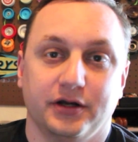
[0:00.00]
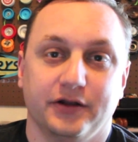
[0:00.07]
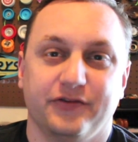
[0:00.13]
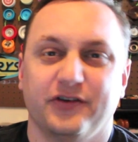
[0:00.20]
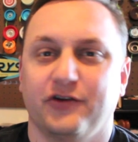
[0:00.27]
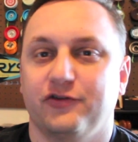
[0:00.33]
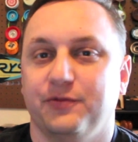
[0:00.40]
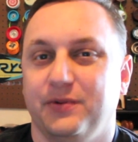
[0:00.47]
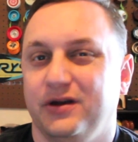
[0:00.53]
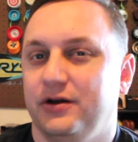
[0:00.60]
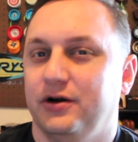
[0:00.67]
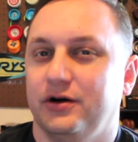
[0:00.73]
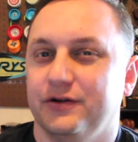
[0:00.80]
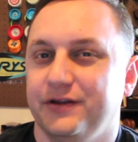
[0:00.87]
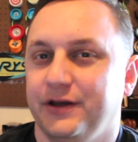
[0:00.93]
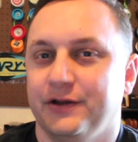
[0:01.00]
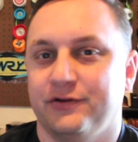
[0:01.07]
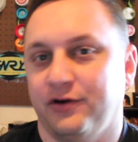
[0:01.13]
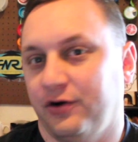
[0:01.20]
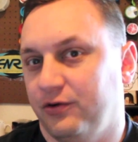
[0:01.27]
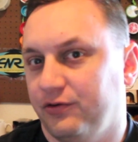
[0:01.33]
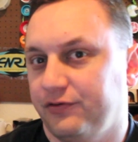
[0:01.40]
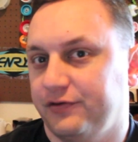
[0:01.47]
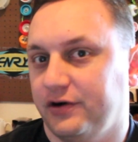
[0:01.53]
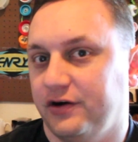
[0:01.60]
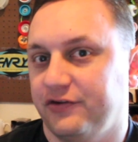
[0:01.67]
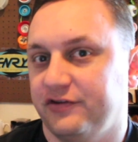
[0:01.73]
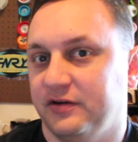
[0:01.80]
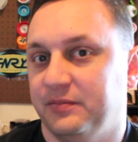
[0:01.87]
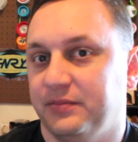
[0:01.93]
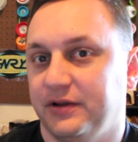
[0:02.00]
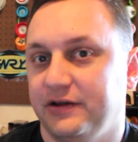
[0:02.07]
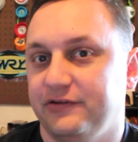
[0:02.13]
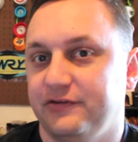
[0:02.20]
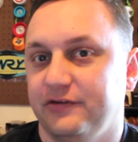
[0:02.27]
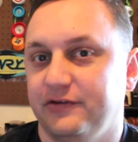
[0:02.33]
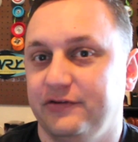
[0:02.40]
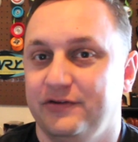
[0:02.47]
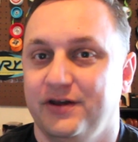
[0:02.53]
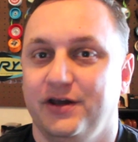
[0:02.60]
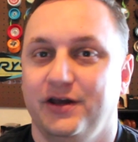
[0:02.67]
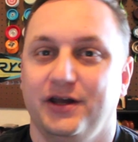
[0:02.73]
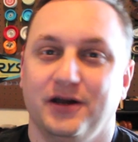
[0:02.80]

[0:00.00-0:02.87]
It's also been called the Eternal star some places.